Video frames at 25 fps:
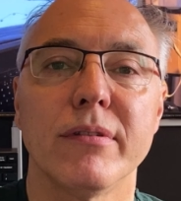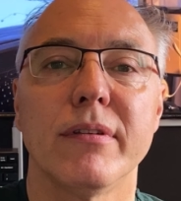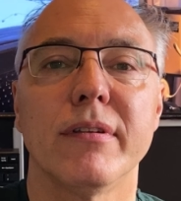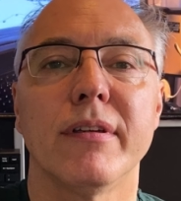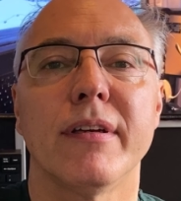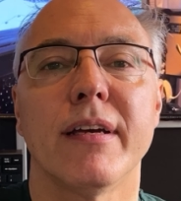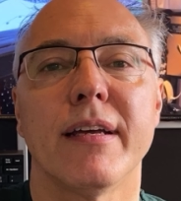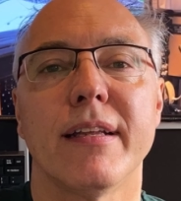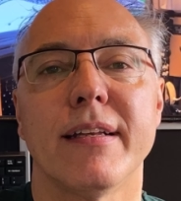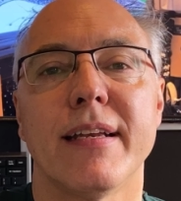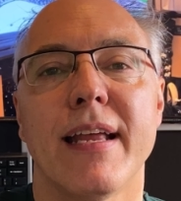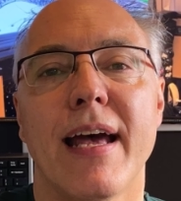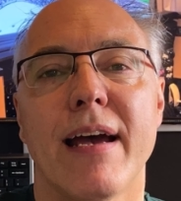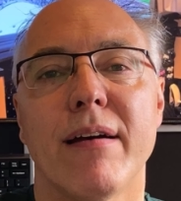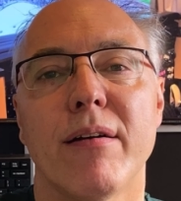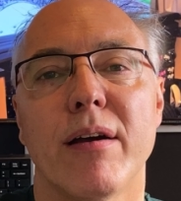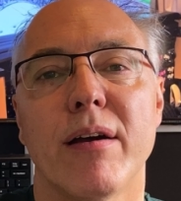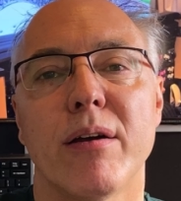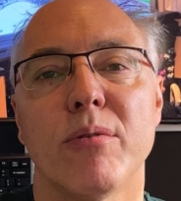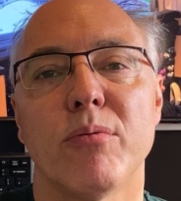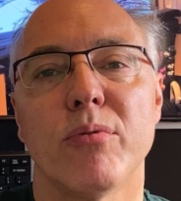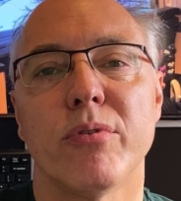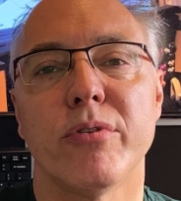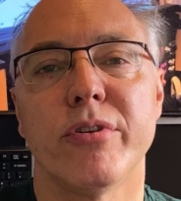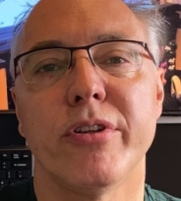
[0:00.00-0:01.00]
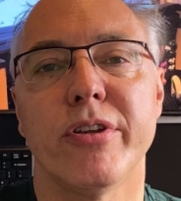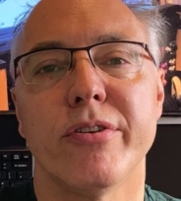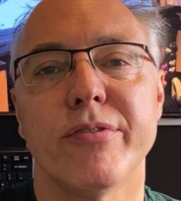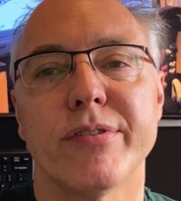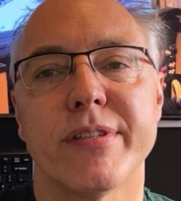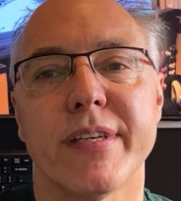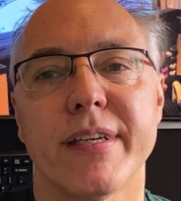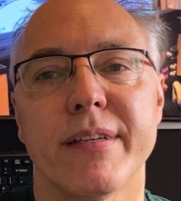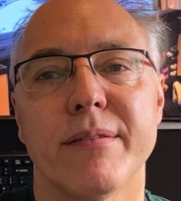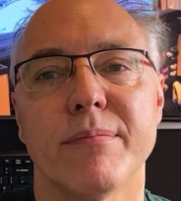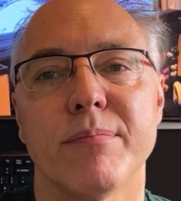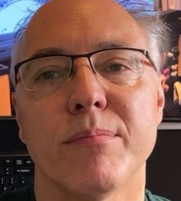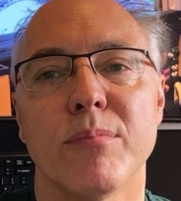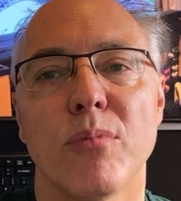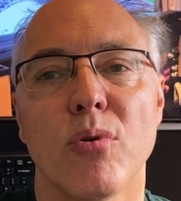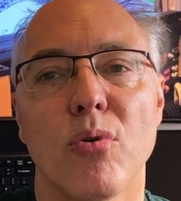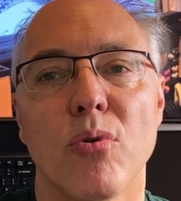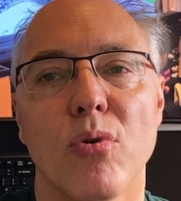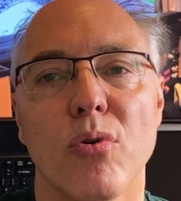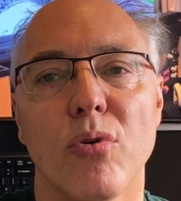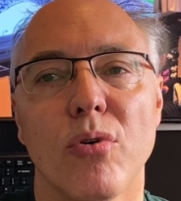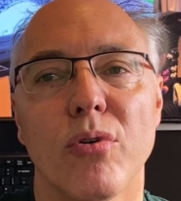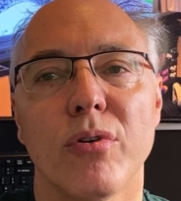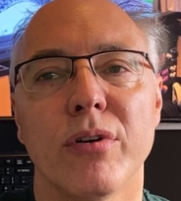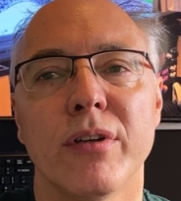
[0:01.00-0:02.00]
and how I would use it
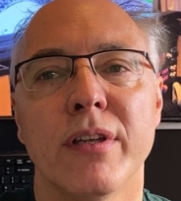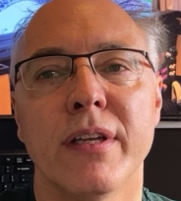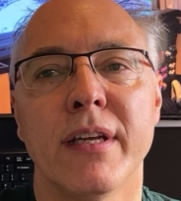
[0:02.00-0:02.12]
more,